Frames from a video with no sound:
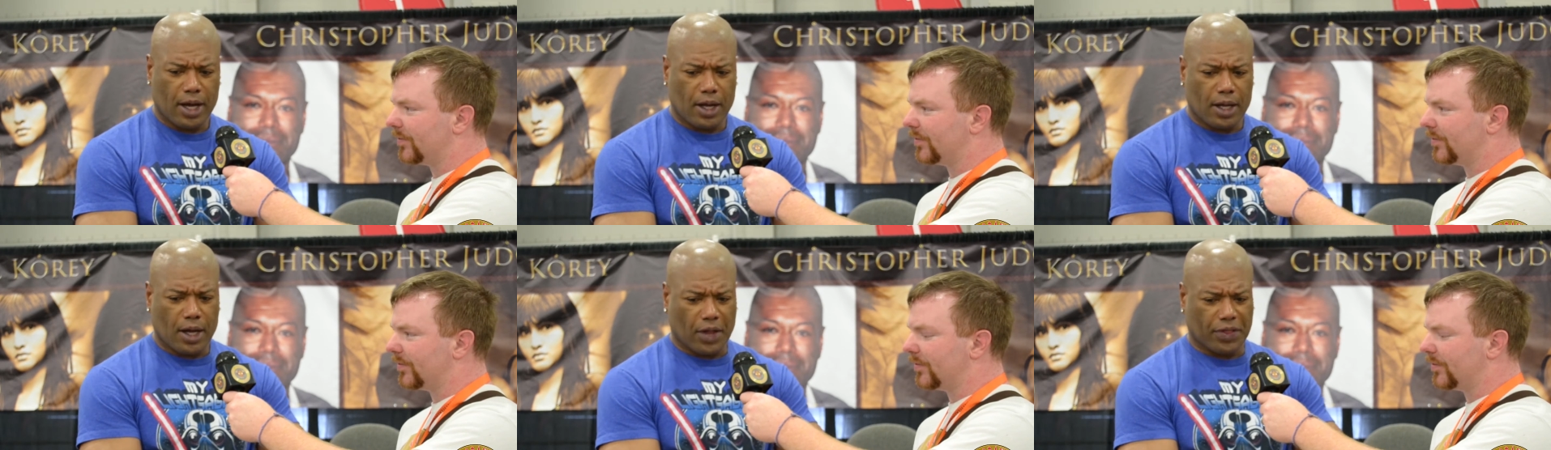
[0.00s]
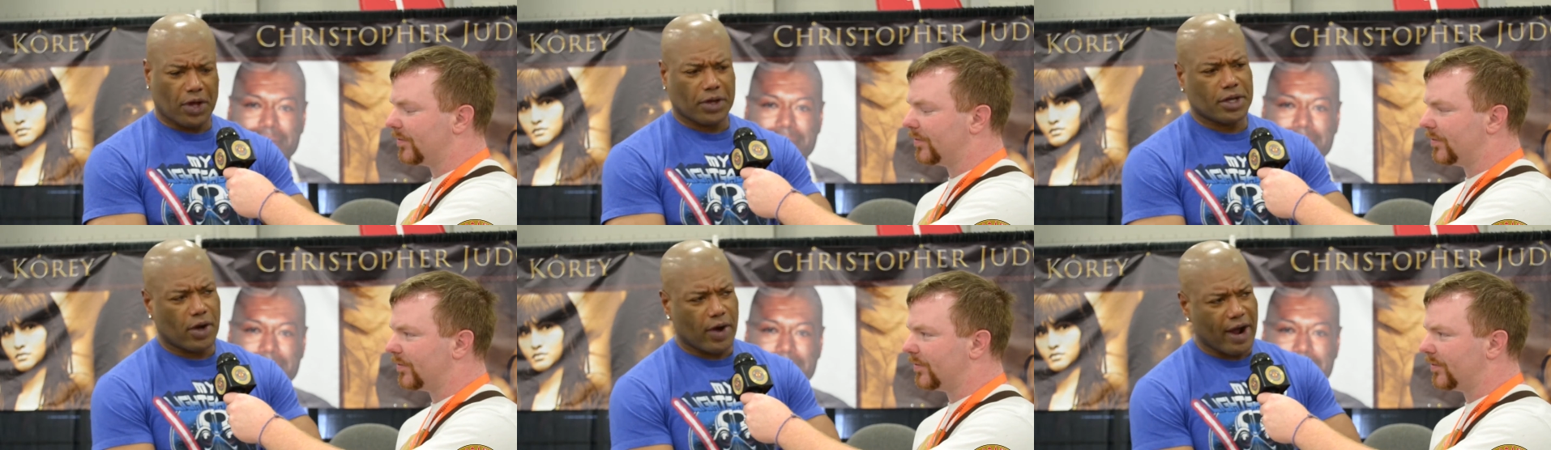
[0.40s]
Speaker 1: Although, you
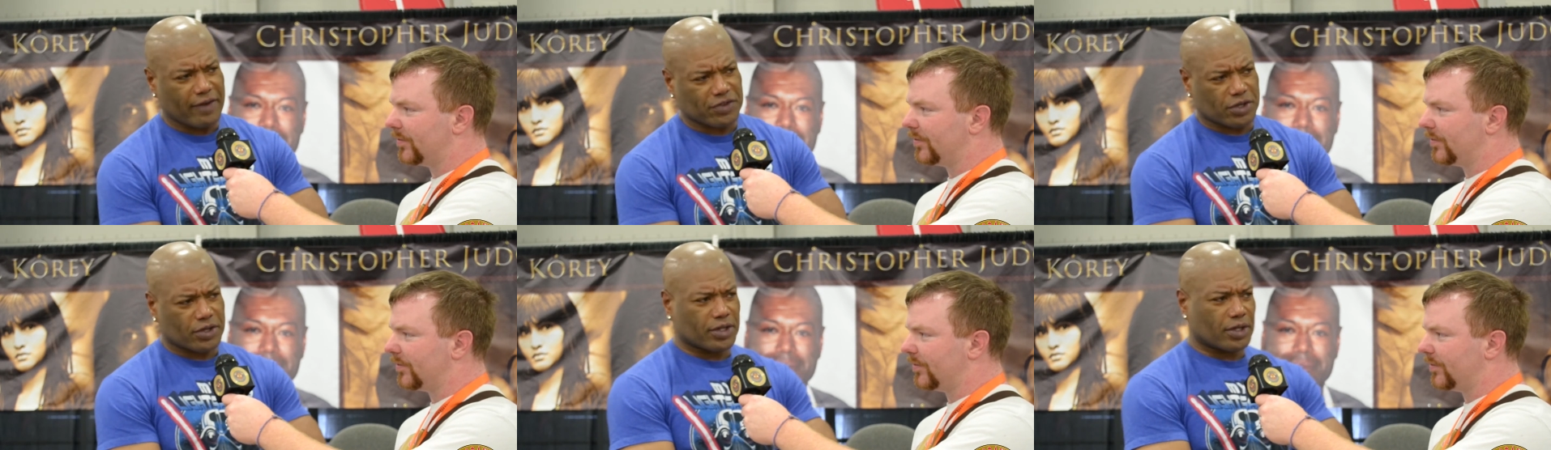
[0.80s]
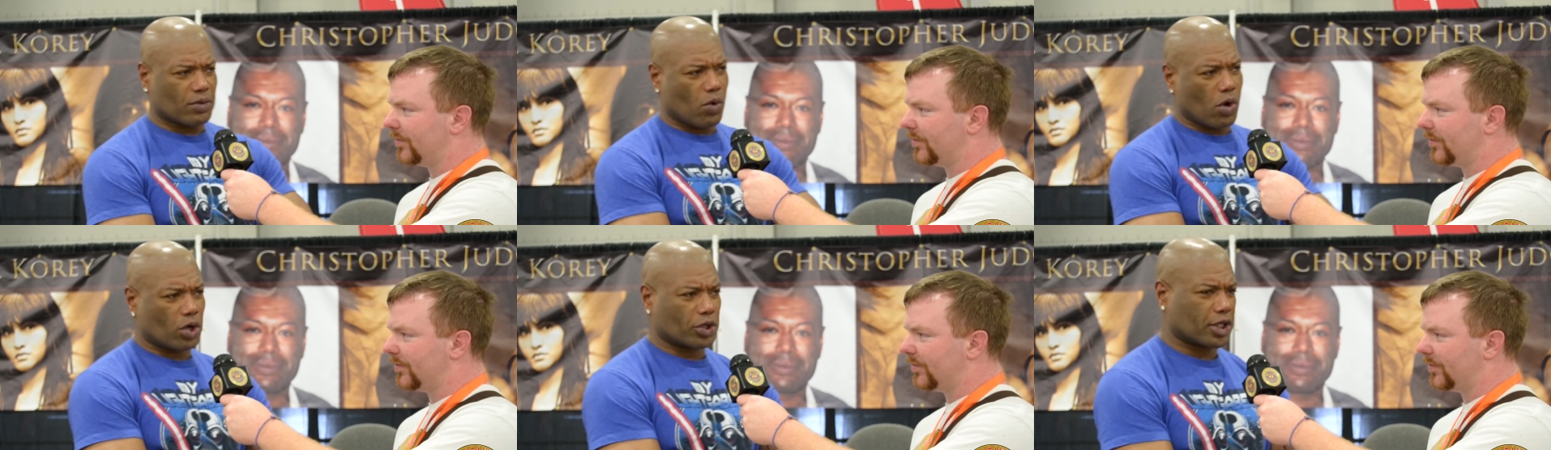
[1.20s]
know, after the
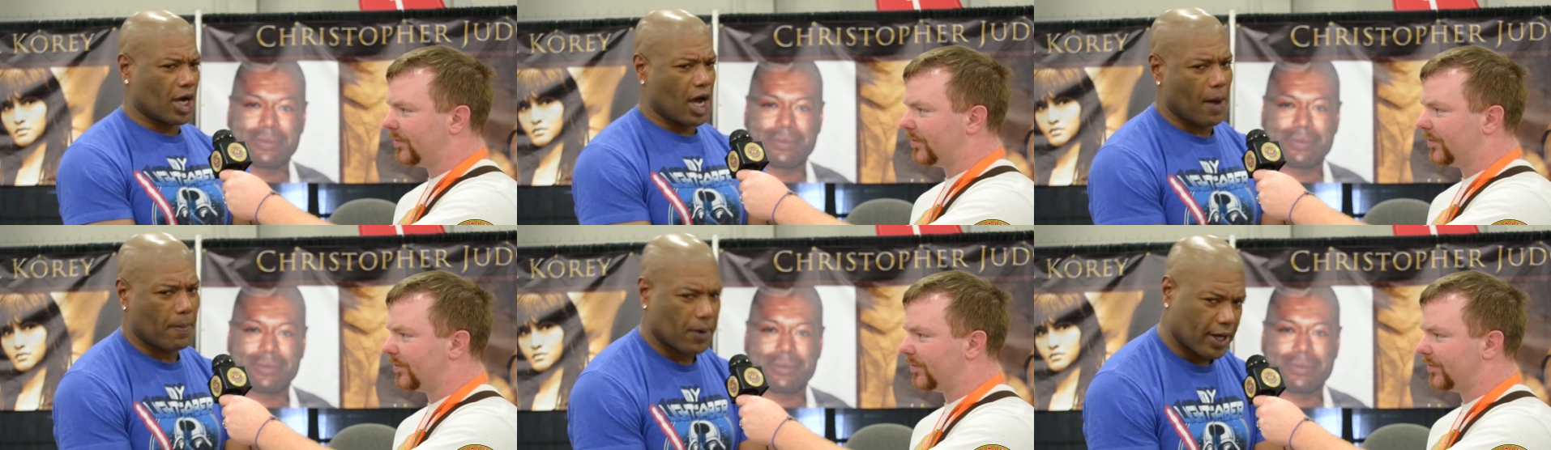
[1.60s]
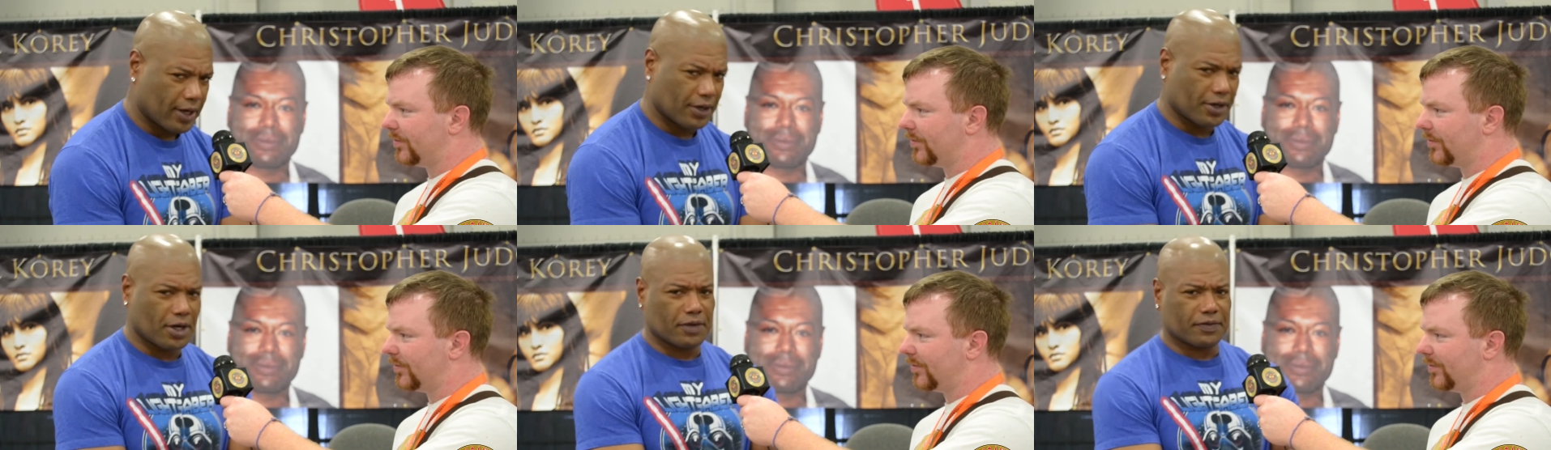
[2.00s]
World Cup, I don't
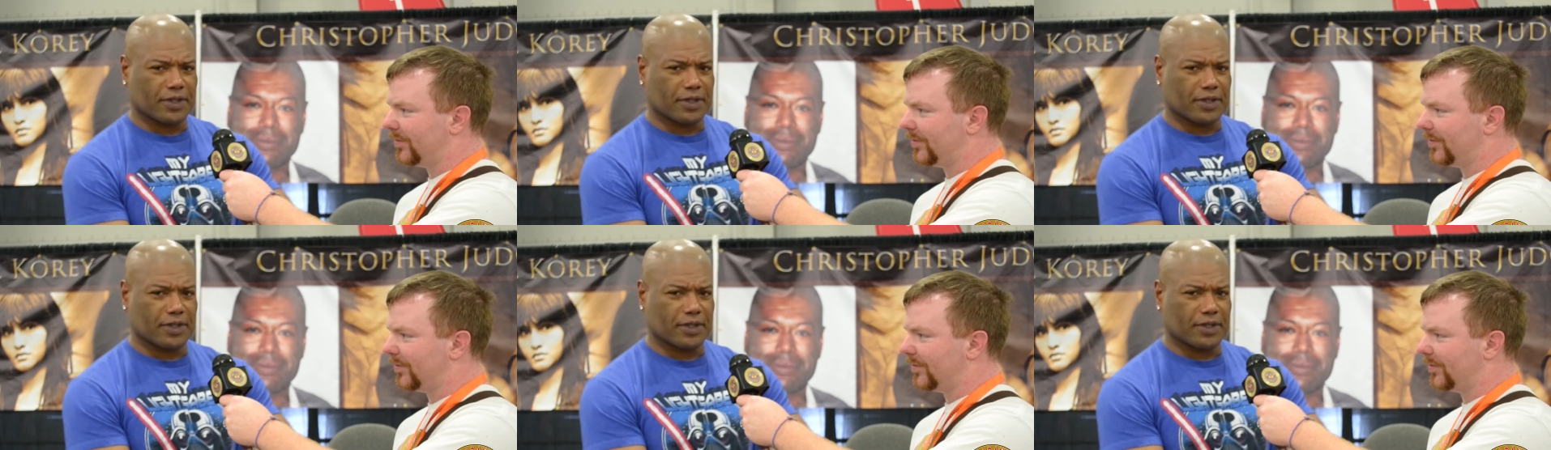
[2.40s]
know